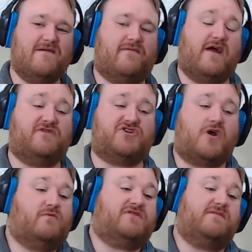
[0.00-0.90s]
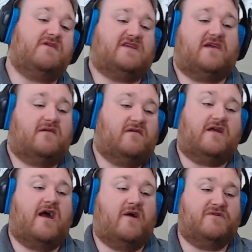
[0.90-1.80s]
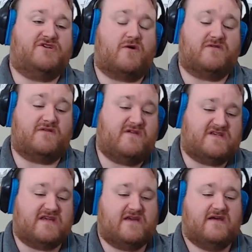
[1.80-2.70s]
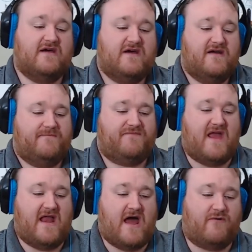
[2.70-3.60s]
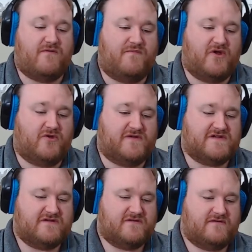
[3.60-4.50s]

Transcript: But I would start with the music. And I would start with the music, and I would build